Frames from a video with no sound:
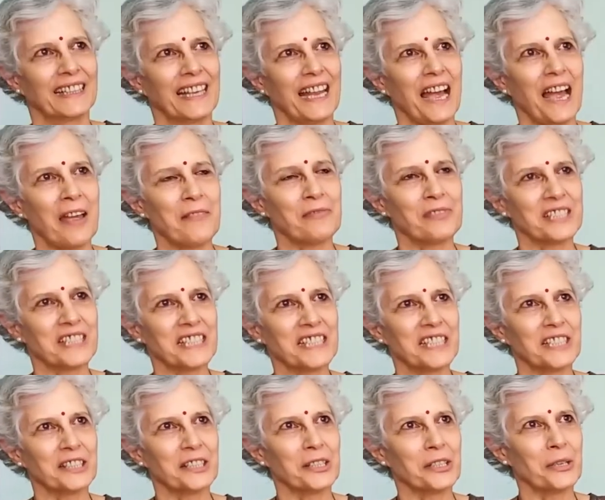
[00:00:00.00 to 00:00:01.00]
Yeah, I
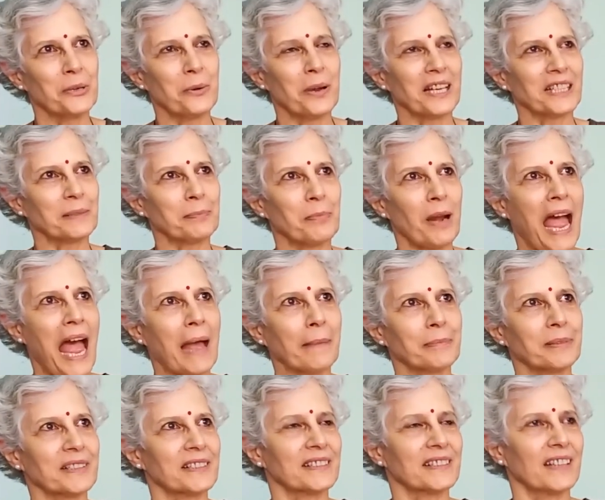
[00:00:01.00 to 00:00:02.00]
visited the US
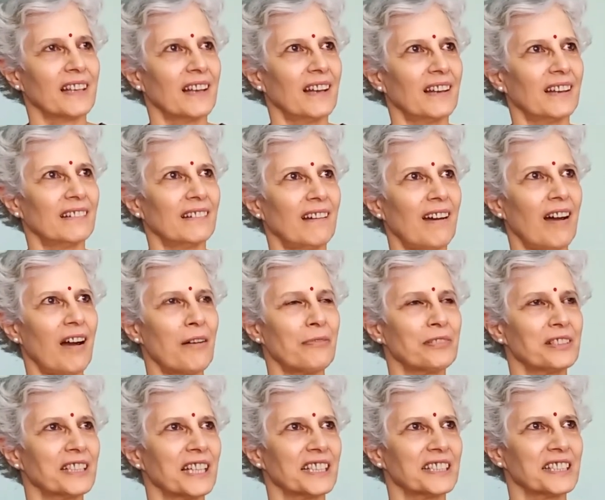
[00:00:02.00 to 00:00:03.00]
perhaps half
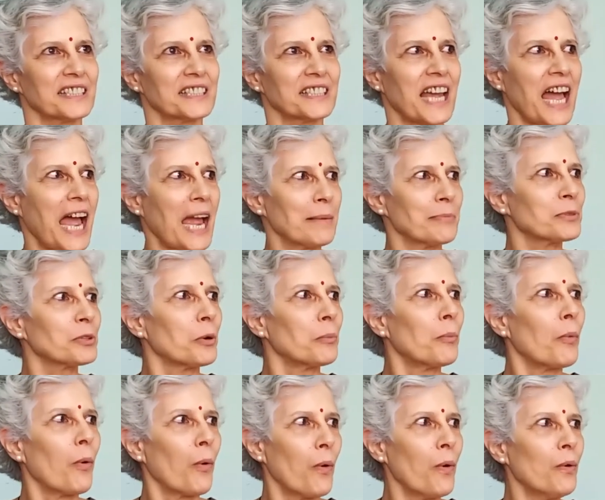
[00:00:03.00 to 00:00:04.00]
a dozen times or
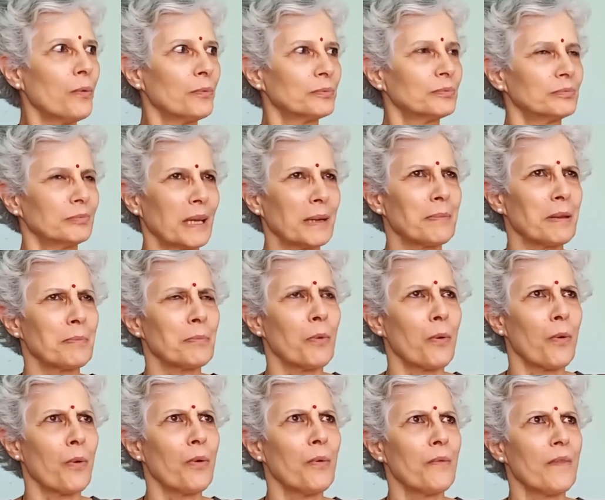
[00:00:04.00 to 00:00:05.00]
more, maybe
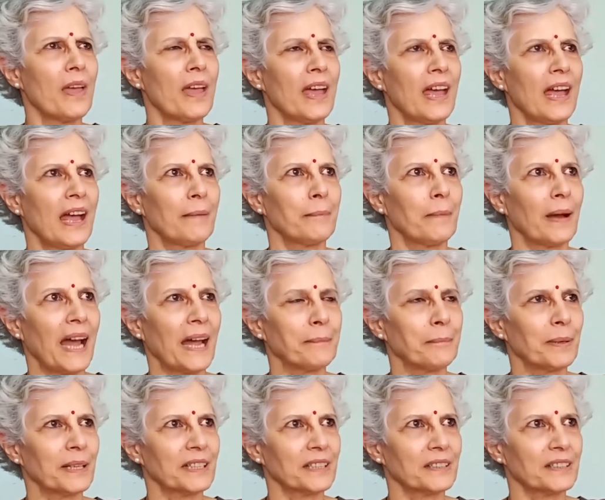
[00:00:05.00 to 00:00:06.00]
more,
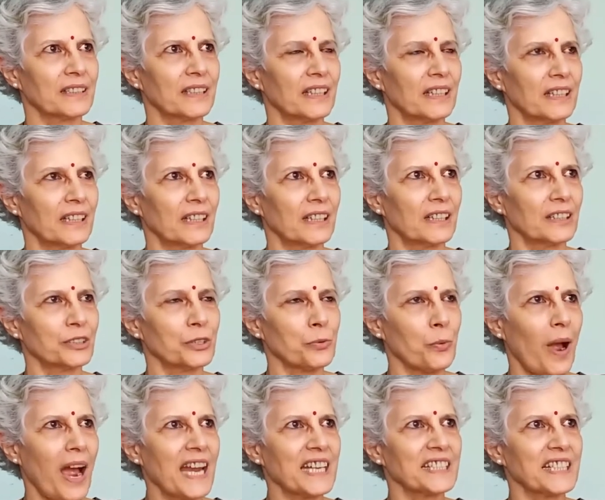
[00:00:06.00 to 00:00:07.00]
but
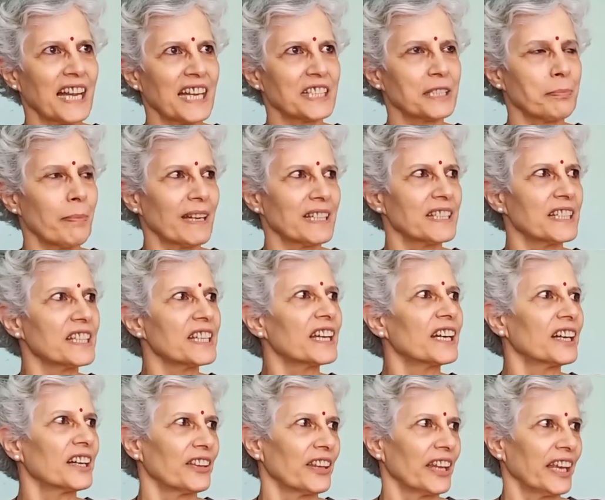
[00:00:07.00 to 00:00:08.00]
twice I spent a
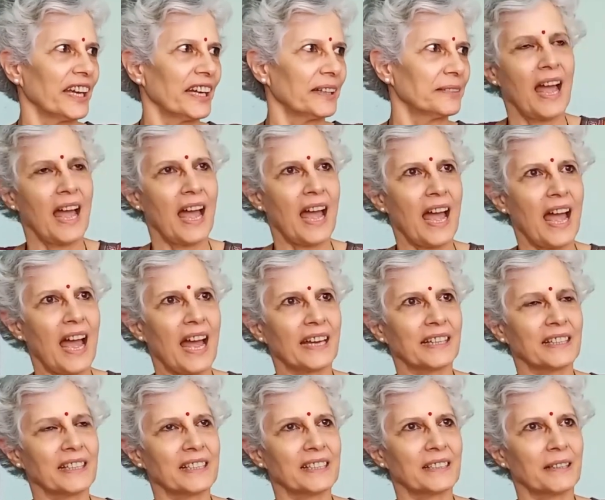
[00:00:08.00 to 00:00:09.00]
year there,
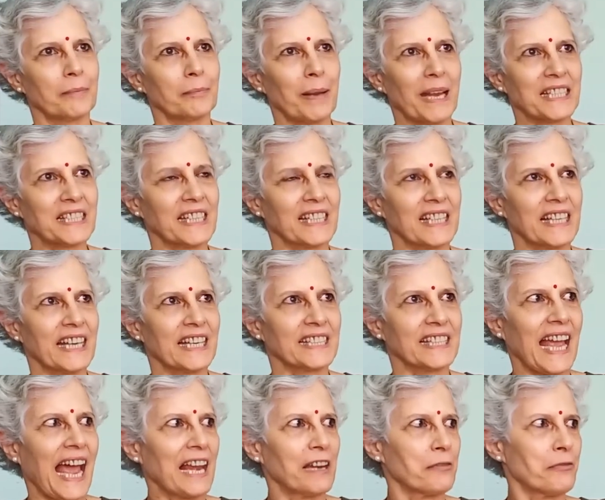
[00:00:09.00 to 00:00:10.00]
and basically
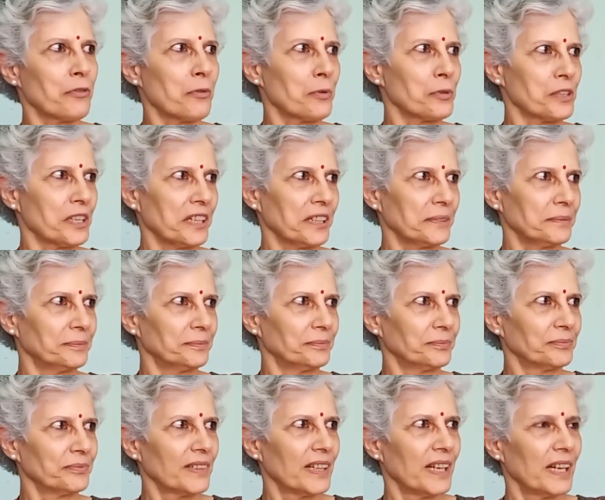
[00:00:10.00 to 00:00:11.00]
in California.
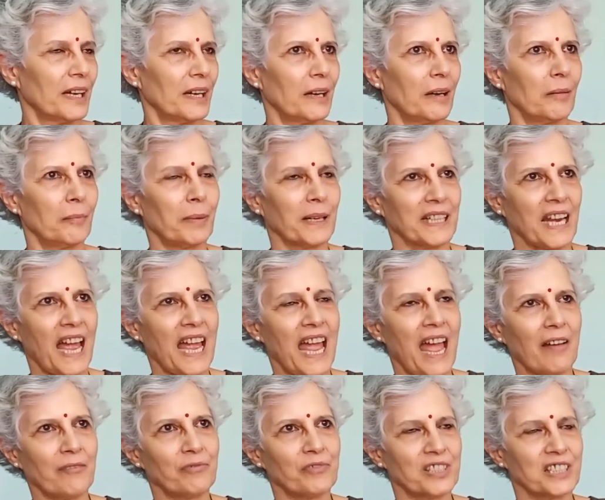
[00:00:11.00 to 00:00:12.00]
But I
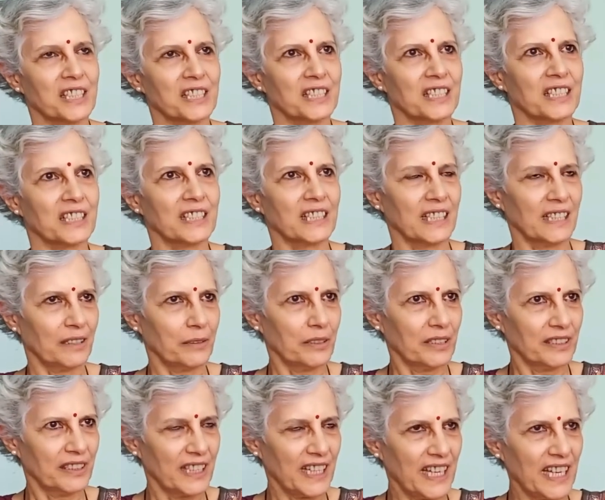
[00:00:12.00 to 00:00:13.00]
have visited
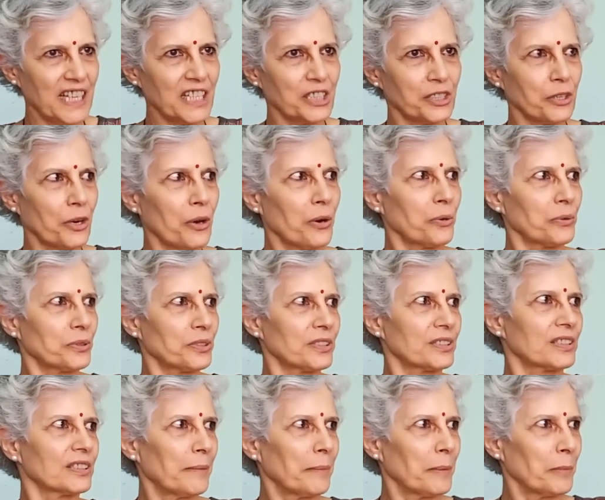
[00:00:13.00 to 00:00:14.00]
the East
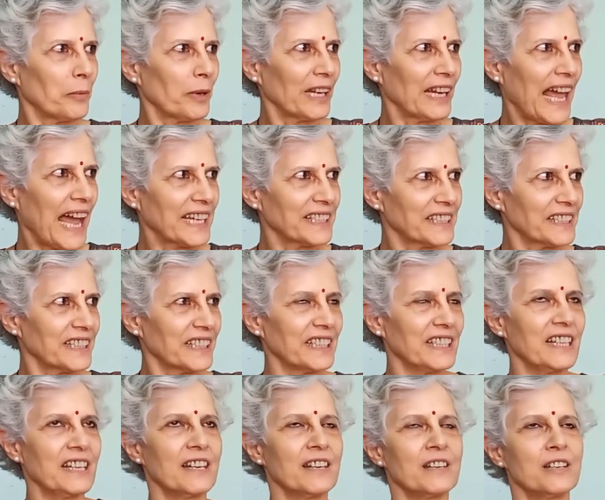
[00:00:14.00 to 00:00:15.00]
Coast. I mean, we landed
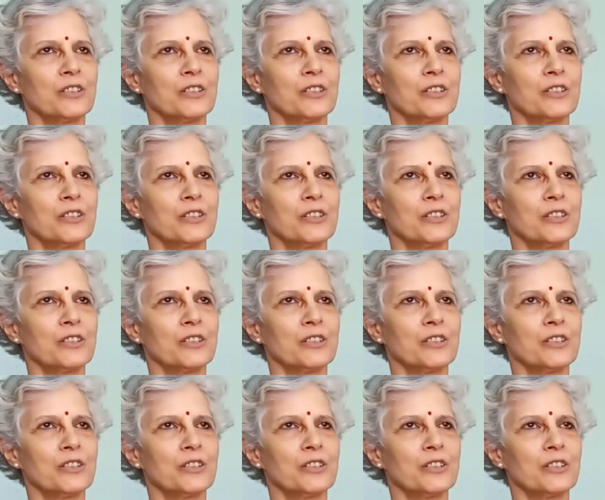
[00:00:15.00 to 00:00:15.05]
in